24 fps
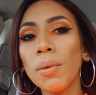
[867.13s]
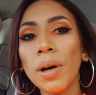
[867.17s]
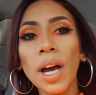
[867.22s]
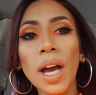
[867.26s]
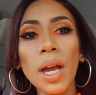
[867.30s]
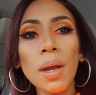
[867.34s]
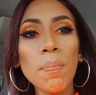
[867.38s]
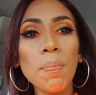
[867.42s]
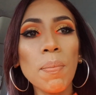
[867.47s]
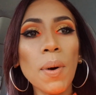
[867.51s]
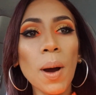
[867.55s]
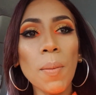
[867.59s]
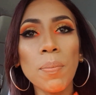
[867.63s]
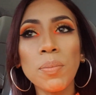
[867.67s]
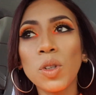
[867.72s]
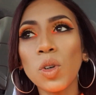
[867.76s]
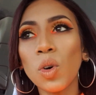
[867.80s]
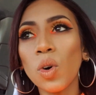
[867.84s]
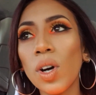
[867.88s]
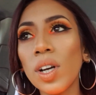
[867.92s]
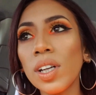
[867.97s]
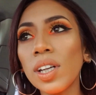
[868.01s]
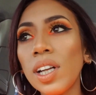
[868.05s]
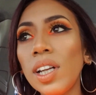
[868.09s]
I popped
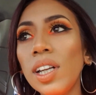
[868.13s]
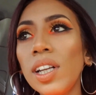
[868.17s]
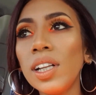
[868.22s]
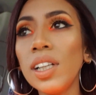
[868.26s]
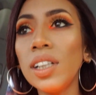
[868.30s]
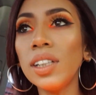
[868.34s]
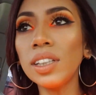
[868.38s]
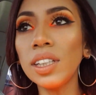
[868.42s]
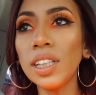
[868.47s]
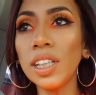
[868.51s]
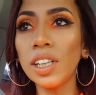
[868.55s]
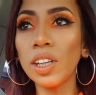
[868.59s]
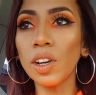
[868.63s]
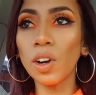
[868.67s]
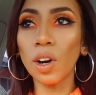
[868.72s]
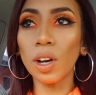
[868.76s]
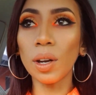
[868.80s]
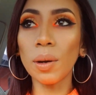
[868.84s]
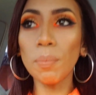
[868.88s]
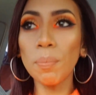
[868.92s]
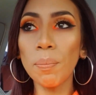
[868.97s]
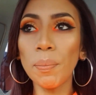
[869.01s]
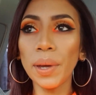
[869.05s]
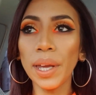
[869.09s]
on a little
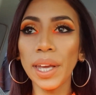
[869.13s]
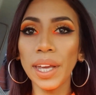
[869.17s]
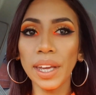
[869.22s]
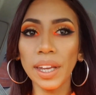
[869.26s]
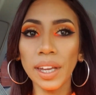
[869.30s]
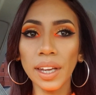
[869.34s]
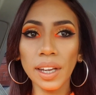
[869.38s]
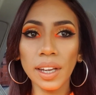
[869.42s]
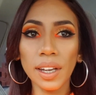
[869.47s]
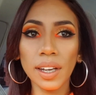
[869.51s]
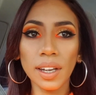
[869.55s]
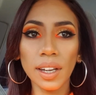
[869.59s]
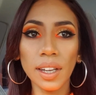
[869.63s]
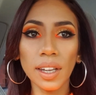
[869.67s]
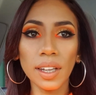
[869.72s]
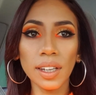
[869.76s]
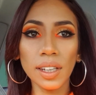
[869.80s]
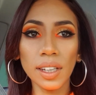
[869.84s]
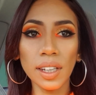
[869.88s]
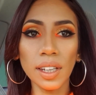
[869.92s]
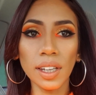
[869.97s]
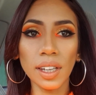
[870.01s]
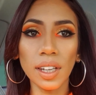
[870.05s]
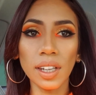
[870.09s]
neon pink
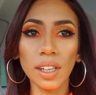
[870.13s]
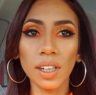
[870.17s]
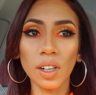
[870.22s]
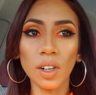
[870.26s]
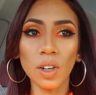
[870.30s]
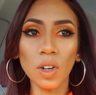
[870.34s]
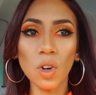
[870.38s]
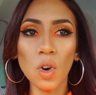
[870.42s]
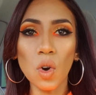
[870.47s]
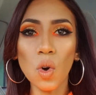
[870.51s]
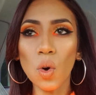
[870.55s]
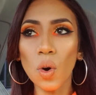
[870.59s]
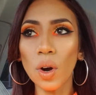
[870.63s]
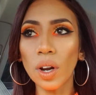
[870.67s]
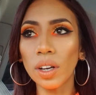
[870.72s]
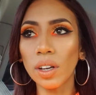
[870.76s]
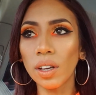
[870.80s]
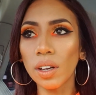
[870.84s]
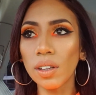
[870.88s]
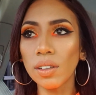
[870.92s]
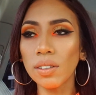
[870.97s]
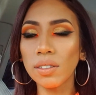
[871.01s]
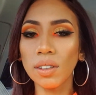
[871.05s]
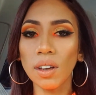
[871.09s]
in the inner
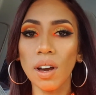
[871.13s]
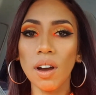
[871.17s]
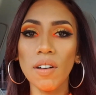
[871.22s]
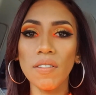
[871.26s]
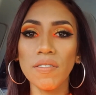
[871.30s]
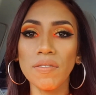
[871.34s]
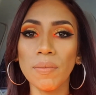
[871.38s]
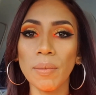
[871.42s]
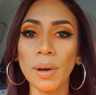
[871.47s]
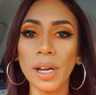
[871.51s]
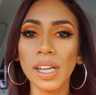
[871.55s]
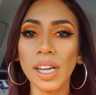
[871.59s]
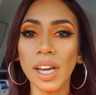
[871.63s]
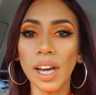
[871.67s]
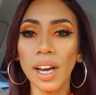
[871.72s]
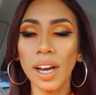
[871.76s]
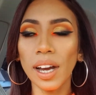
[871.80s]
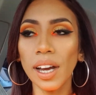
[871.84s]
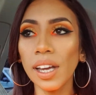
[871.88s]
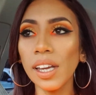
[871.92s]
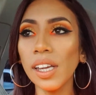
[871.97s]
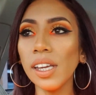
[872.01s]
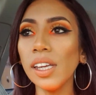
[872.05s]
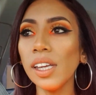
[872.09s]
corners of my
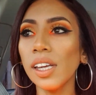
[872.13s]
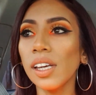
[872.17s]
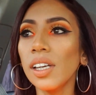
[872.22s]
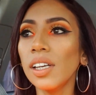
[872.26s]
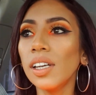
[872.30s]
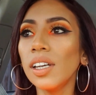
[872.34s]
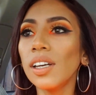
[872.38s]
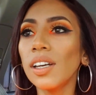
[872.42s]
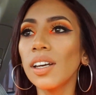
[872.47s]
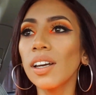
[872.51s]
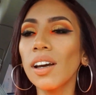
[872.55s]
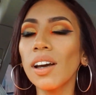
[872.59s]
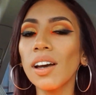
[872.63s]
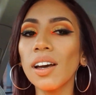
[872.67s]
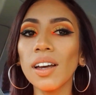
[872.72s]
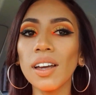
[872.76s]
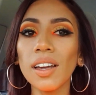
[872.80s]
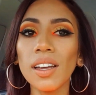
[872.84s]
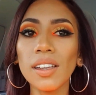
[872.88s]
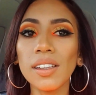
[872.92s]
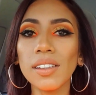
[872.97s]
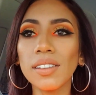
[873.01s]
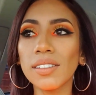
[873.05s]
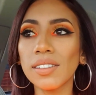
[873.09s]
eye
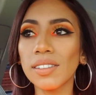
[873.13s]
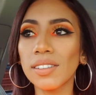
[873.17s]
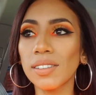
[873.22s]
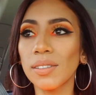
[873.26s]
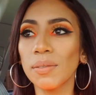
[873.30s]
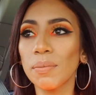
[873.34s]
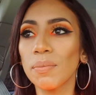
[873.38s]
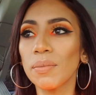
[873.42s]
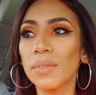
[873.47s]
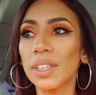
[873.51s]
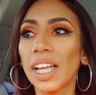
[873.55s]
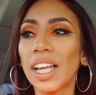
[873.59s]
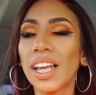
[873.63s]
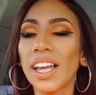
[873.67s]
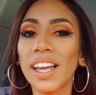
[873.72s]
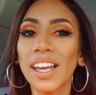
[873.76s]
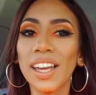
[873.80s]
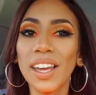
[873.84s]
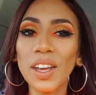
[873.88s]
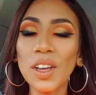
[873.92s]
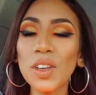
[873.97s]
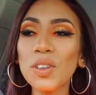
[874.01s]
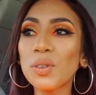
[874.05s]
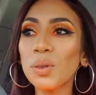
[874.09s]
because
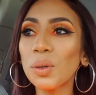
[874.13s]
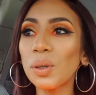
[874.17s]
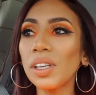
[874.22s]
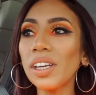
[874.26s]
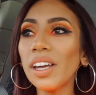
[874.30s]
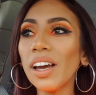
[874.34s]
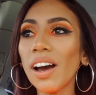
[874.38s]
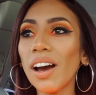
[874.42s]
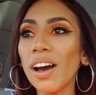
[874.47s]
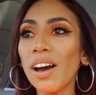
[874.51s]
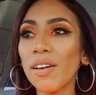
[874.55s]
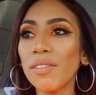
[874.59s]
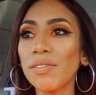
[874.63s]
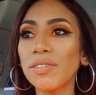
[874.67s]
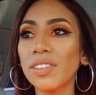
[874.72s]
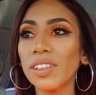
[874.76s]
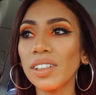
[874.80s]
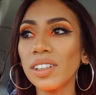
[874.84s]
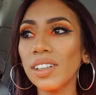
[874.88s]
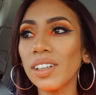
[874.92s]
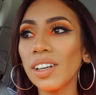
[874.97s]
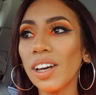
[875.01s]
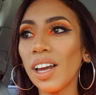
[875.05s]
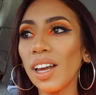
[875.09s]
it's only after
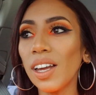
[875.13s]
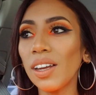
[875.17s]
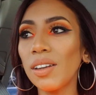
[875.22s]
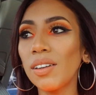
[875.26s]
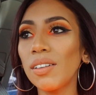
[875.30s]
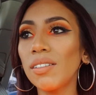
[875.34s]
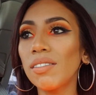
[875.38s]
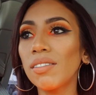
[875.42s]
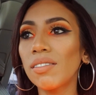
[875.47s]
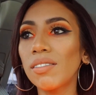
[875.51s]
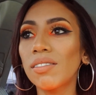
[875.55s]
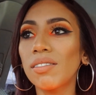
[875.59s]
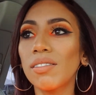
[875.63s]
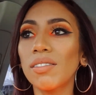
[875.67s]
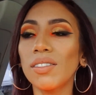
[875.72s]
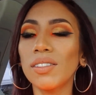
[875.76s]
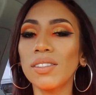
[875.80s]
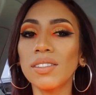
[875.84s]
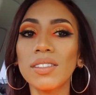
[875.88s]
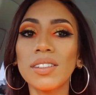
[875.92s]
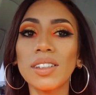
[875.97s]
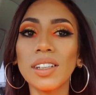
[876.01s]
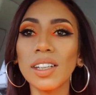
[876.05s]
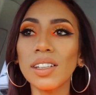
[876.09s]
I
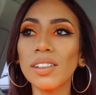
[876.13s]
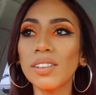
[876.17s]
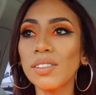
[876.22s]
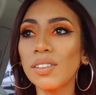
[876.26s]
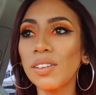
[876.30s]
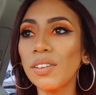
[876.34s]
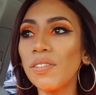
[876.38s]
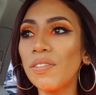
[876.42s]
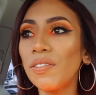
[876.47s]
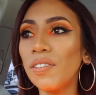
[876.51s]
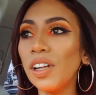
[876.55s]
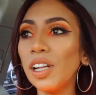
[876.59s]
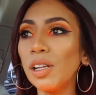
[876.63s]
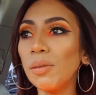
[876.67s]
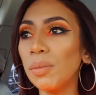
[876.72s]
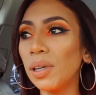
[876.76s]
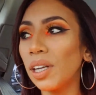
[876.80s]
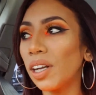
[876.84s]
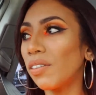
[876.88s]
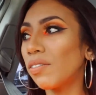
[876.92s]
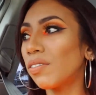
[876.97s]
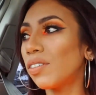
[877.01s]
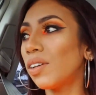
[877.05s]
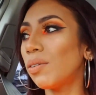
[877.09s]
did the
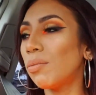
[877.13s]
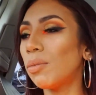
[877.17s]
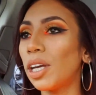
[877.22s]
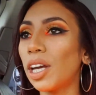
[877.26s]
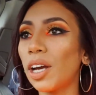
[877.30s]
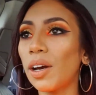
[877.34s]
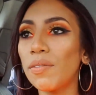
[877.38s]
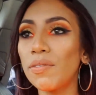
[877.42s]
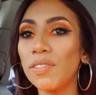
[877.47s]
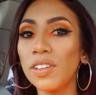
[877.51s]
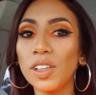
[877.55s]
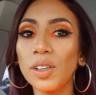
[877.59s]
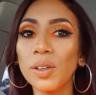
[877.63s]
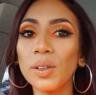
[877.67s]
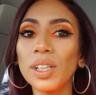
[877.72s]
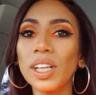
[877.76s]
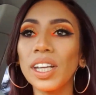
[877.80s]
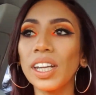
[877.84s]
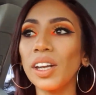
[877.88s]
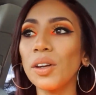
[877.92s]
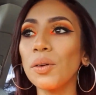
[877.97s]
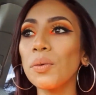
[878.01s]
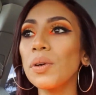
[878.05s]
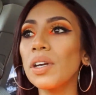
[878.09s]
filming of the makeup video
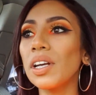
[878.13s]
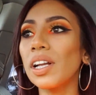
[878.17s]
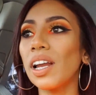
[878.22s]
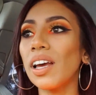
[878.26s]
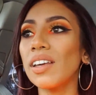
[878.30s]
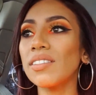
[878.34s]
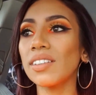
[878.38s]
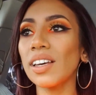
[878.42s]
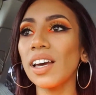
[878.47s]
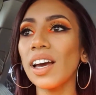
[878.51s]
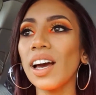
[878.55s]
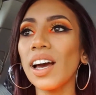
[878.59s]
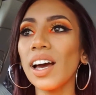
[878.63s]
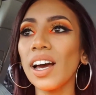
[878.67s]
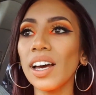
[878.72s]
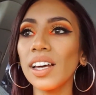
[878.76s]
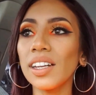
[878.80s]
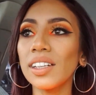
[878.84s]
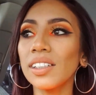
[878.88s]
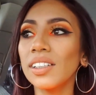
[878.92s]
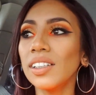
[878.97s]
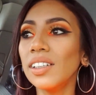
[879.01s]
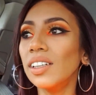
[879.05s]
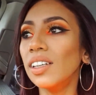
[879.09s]
then I realized I
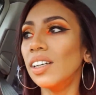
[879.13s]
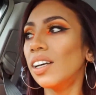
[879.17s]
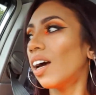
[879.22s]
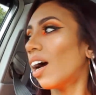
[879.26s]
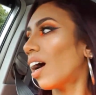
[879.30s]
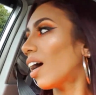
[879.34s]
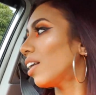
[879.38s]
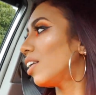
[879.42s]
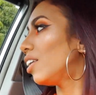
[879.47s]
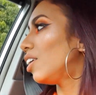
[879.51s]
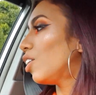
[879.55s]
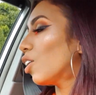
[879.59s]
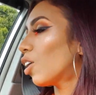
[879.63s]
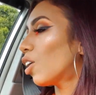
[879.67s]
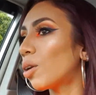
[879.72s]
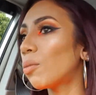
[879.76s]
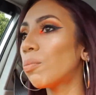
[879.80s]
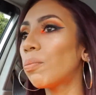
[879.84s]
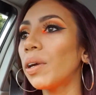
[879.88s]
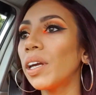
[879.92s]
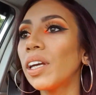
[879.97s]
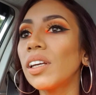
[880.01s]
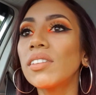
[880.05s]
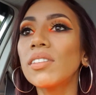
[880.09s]
had a neon
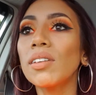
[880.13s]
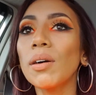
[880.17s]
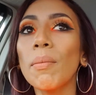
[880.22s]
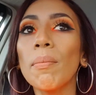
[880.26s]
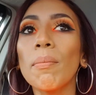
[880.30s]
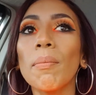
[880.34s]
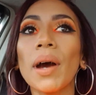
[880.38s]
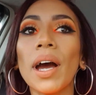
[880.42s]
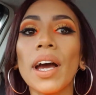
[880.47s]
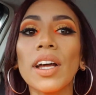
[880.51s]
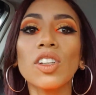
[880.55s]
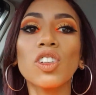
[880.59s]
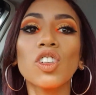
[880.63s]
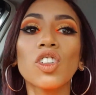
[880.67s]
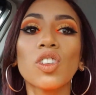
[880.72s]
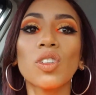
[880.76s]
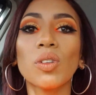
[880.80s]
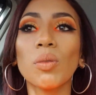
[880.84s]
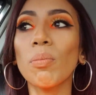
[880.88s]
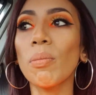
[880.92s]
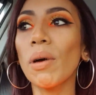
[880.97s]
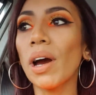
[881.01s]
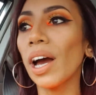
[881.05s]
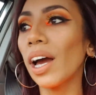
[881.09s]
pink to
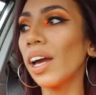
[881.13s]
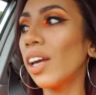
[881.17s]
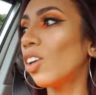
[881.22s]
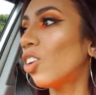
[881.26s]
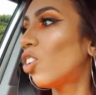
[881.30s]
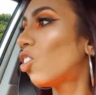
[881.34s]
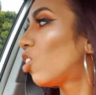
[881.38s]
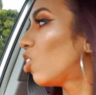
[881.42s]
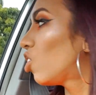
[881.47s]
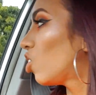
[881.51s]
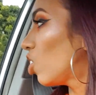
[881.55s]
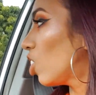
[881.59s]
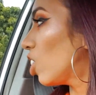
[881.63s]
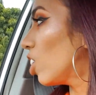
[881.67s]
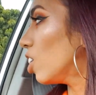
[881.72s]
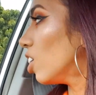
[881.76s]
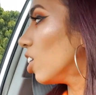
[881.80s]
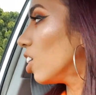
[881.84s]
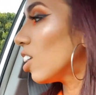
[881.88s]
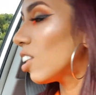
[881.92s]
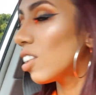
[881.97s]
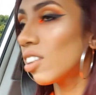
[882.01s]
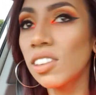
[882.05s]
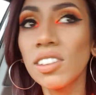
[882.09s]
match my
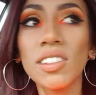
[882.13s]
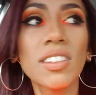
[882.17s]
shirt.